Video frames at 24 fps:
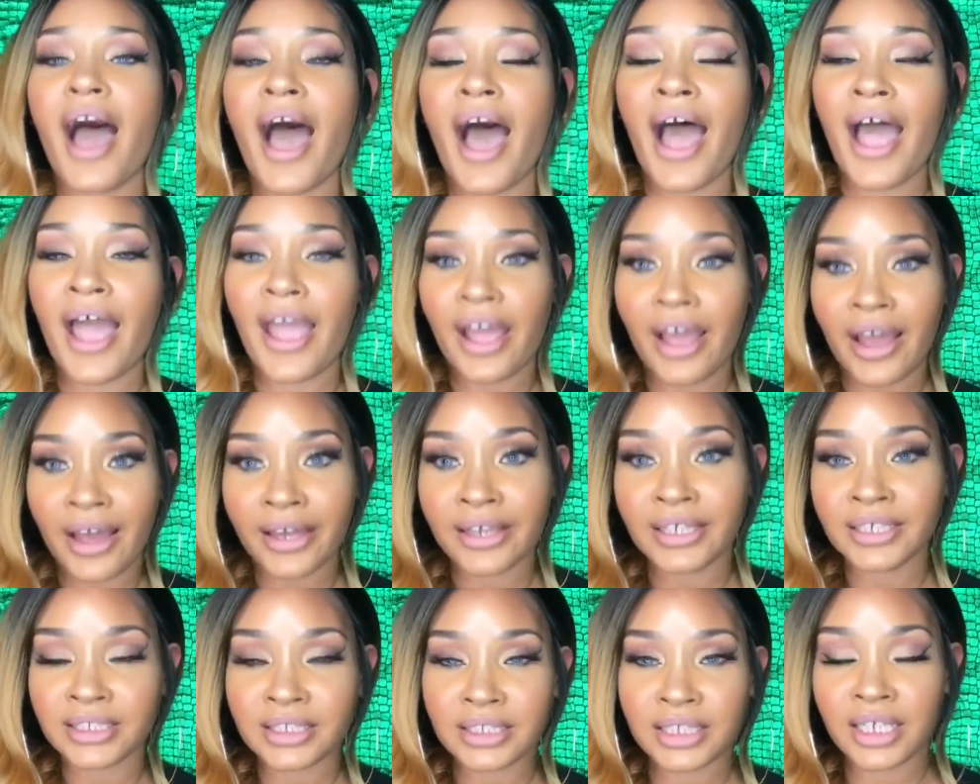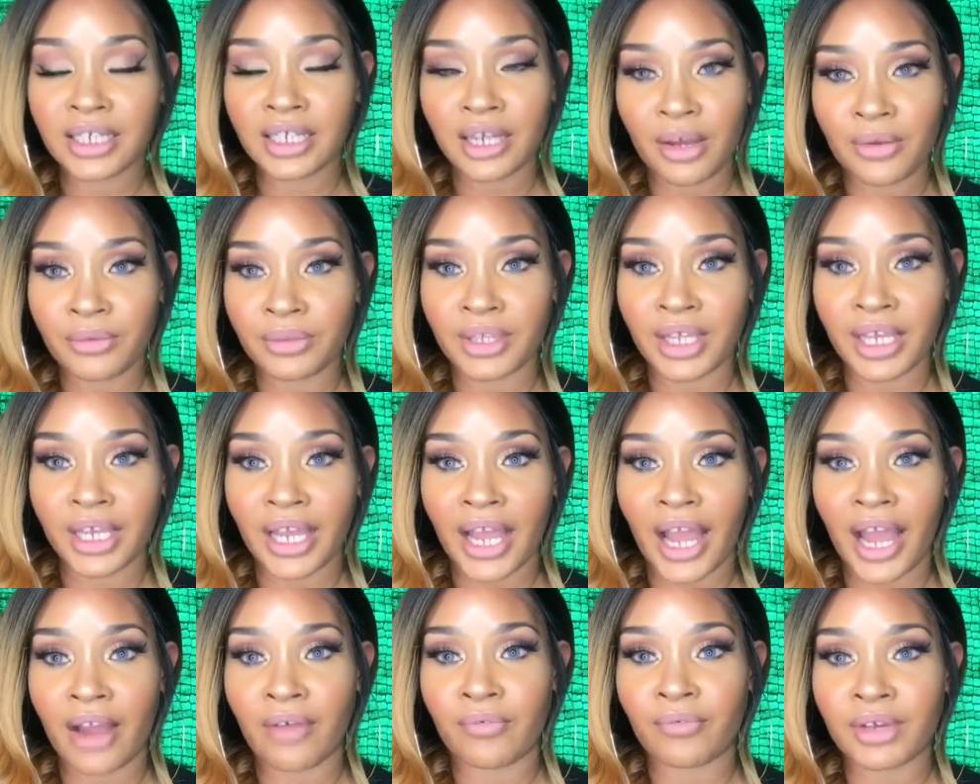I honestly don't
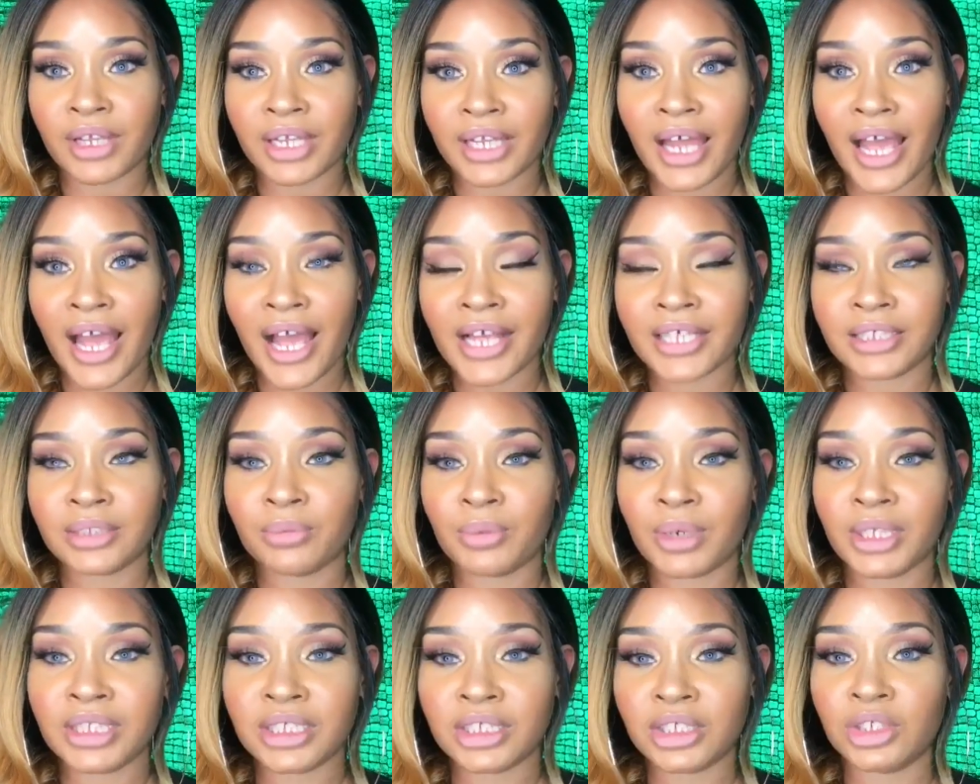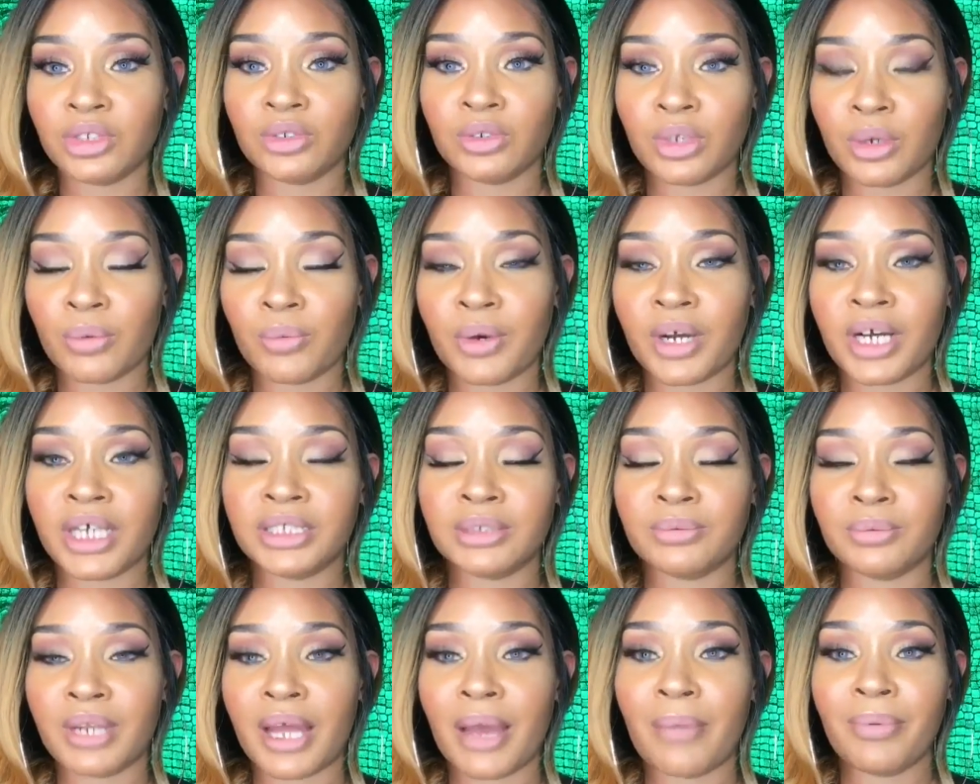think I realized what this unit
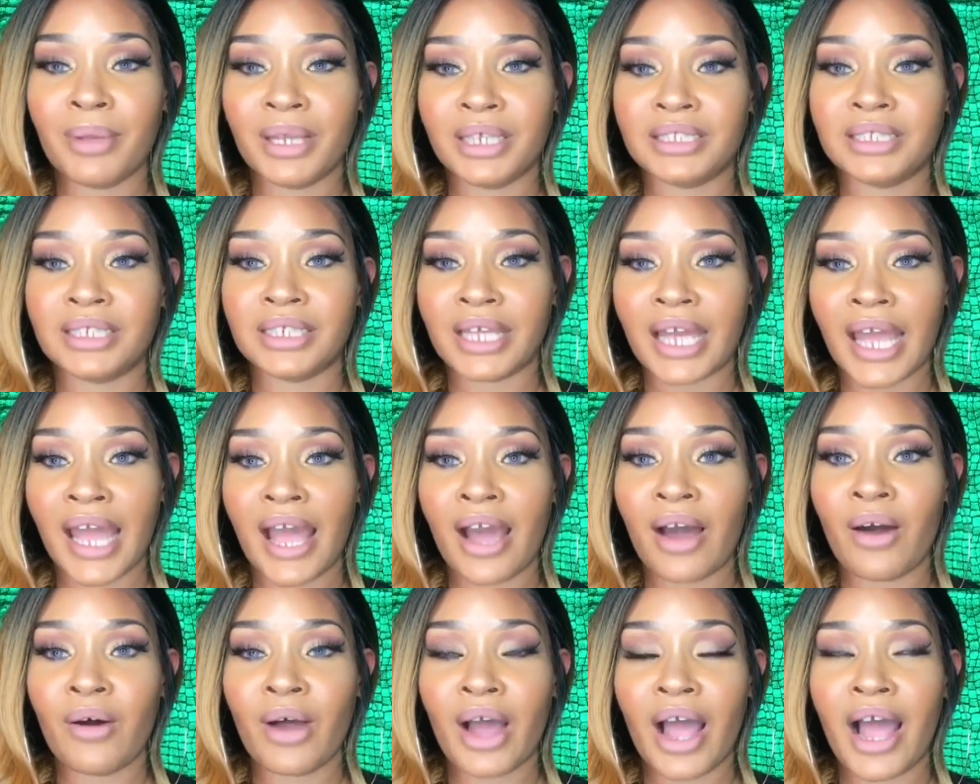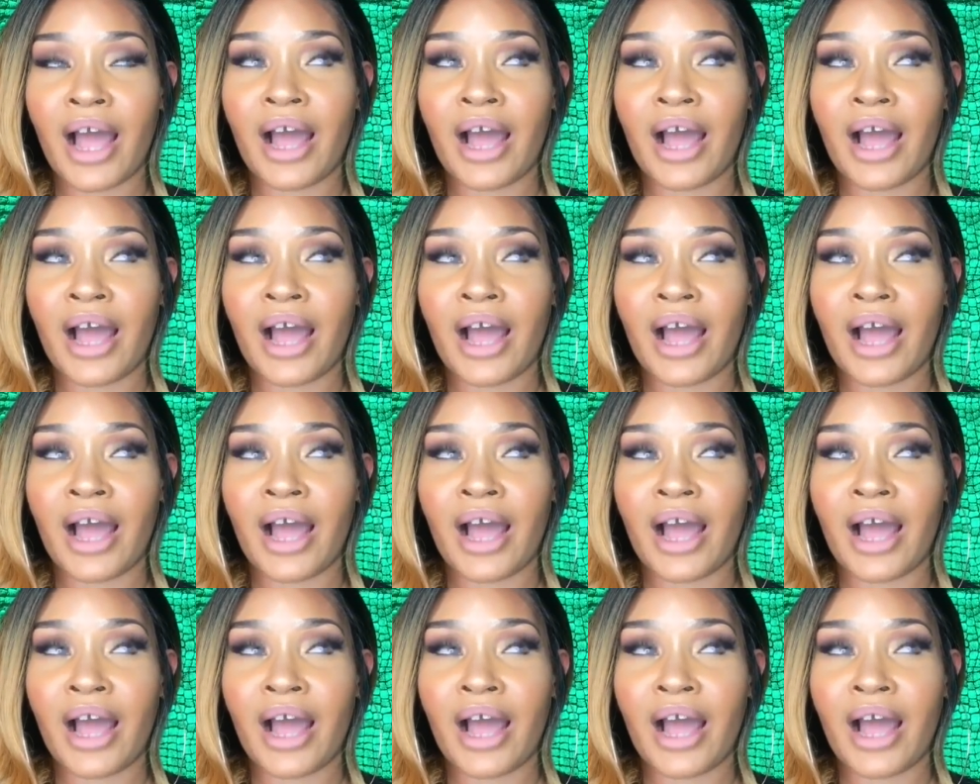was when I peeked it out.